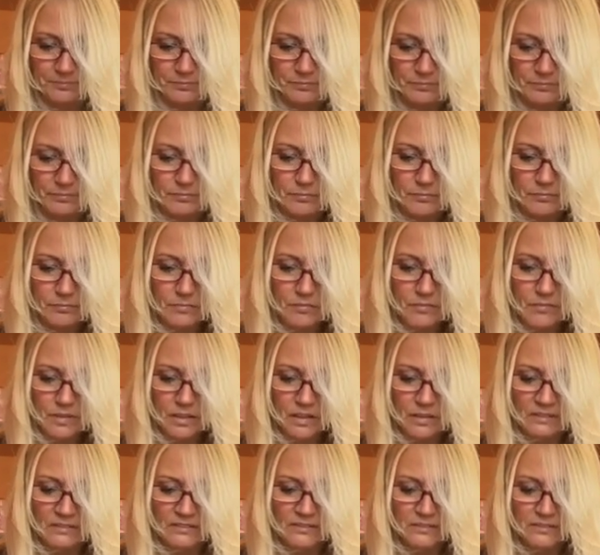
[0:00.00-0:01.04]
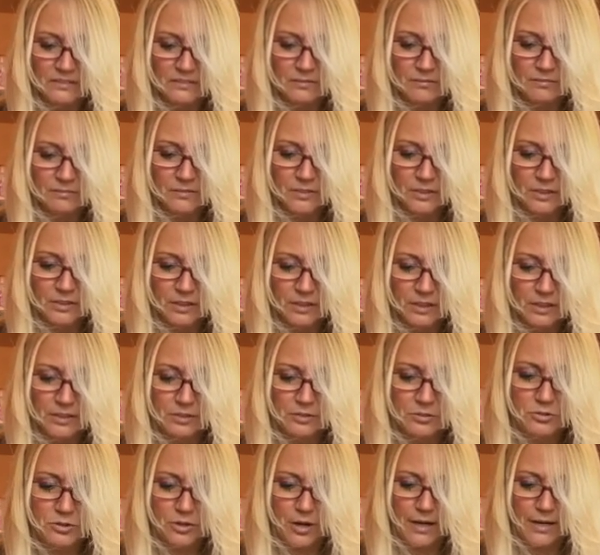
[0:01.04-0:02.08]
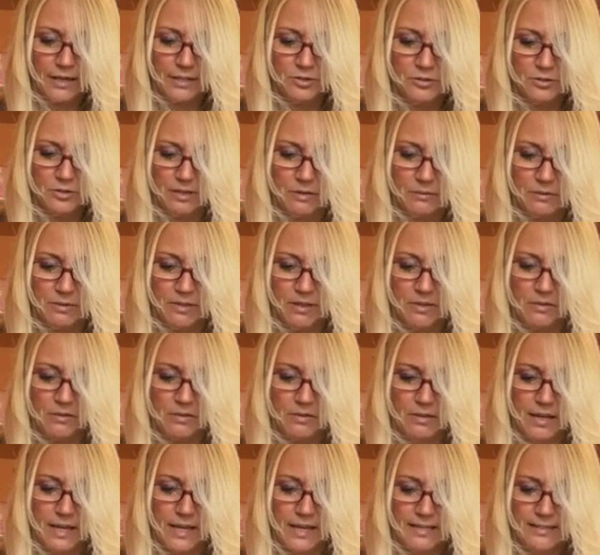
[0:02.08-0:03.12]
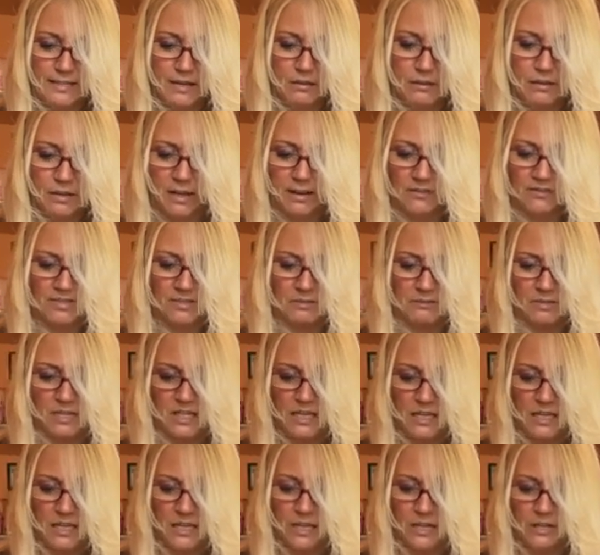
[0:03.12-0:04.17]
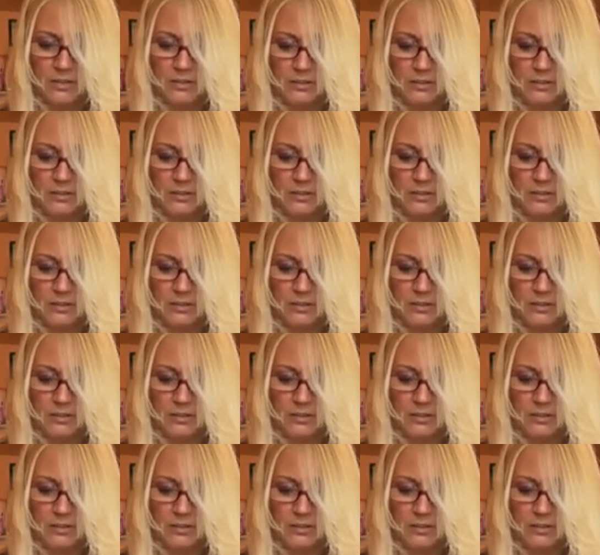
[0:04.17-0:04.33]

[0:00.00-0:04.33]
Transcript: So I do try to treat it with other things. I'll have some tea or try not to get